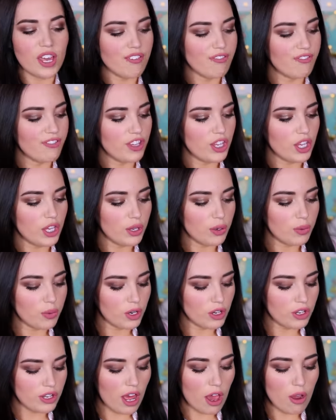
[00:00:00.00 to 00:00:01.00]
if
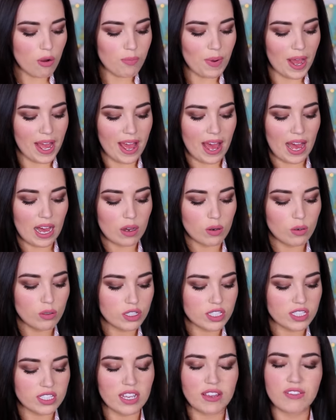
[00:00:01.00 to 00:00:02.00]
you know my
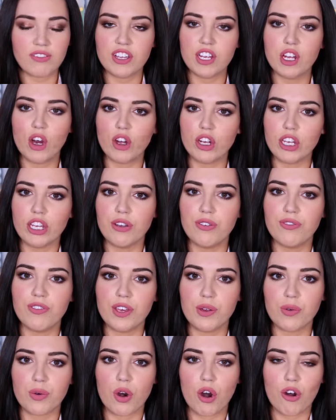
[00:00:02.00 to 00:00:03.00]
house, if you're not a new
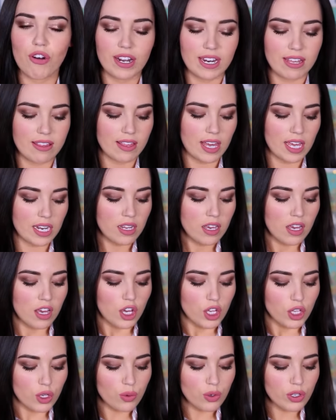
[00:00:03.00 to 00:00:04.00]
viewer or anything,
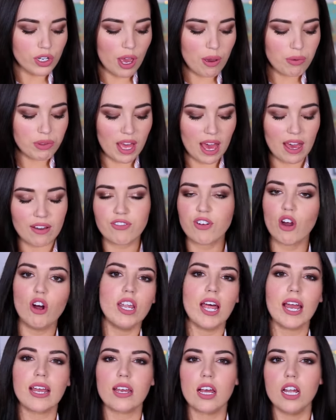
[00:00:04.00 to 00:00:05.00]
you'll know that I've
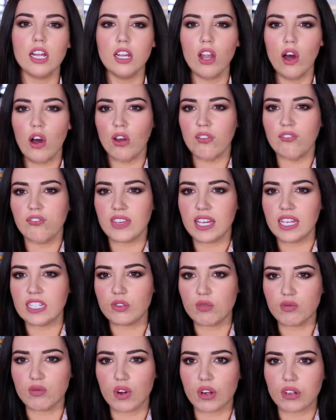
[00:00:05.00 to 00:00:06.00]
got like a lot of
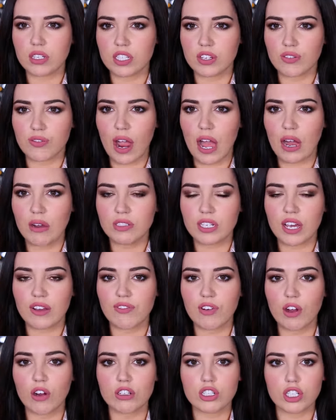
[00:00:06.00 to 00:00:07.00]
these rugs around.
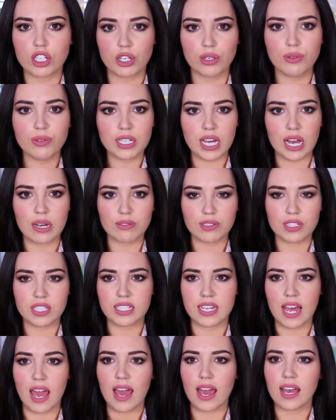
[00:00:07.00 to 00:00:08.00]
I've got 2
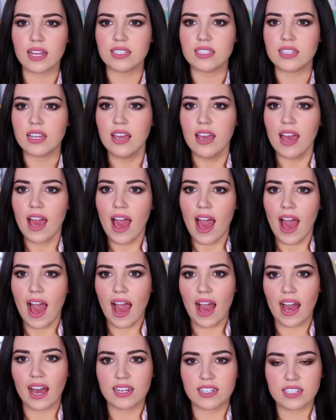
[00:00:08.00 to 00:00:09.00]
downstairs
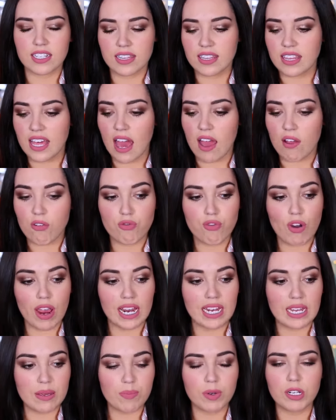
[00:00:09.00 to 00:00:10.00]
and they're
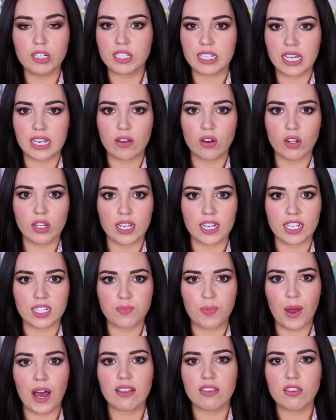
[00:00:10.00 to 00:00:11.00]
really
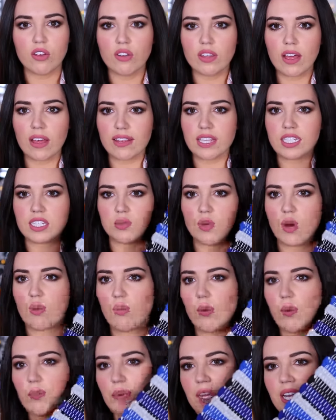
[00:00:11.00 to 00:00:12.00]
multicoloured, but I thought that this
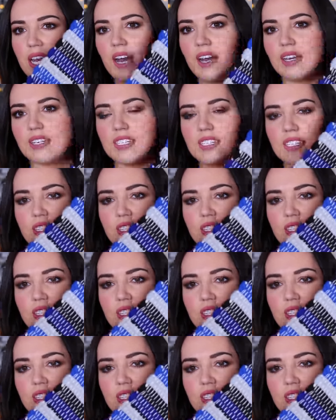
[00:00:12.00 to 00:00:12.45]
one would be nice.